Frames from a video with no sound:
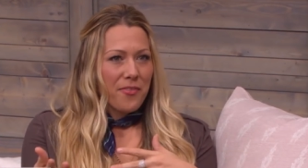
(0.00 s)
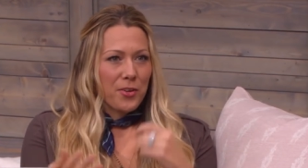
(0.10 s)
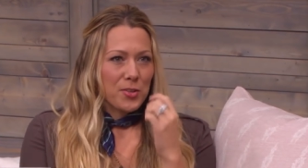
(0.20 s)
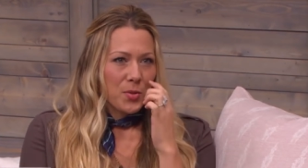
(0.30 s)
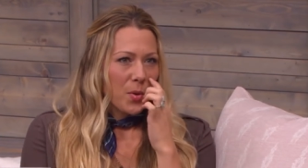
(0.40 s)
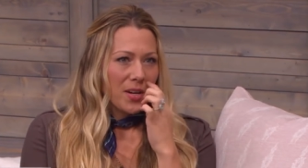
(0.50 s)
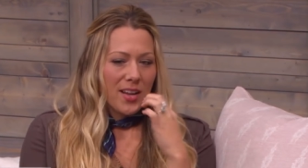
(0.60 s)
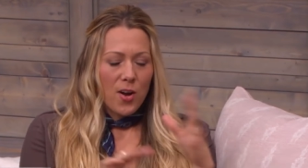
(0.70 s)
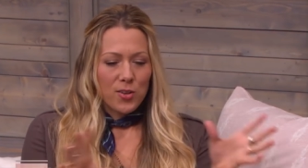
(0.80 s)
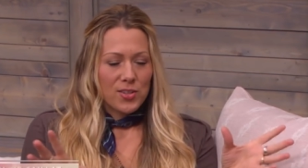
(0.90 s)
first tour and it
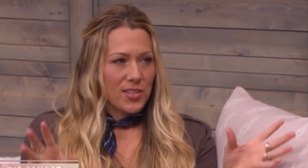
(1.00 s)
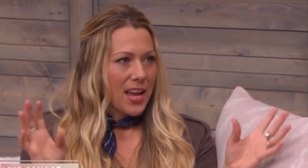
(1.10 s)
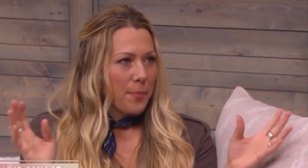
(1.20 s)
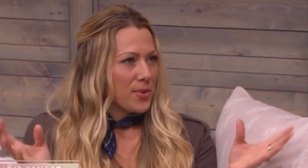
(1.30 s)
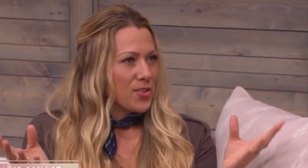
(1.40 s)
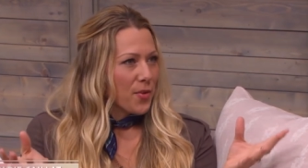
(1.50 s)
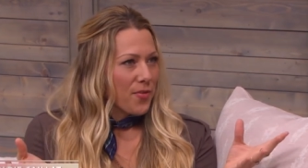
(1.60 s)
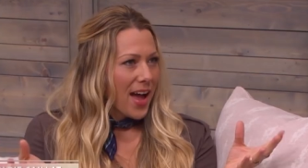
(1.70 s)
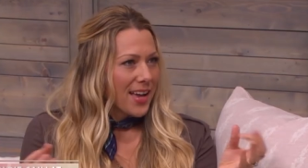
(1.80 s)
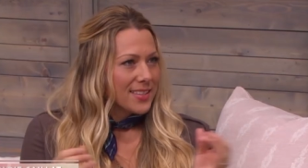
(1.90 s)
all just happened so
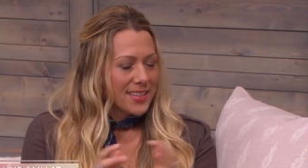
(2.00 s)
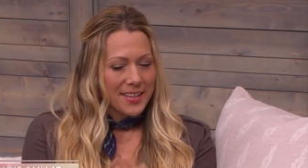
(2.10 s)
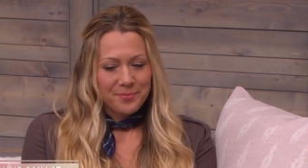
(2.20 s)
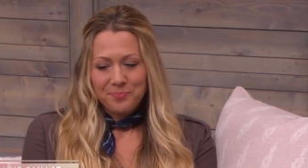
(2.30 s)
fast. Yeah.